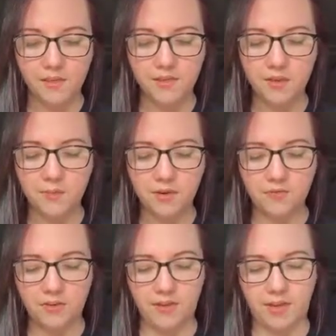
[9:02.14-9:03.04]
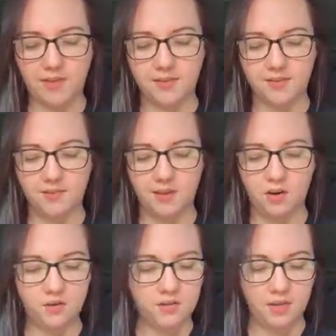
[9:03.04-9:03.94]
Some different like
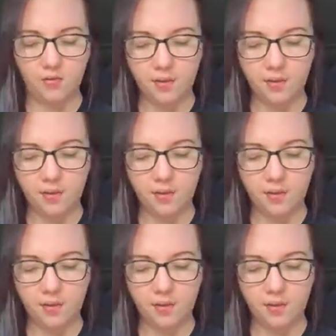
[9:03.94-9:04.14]
yard sale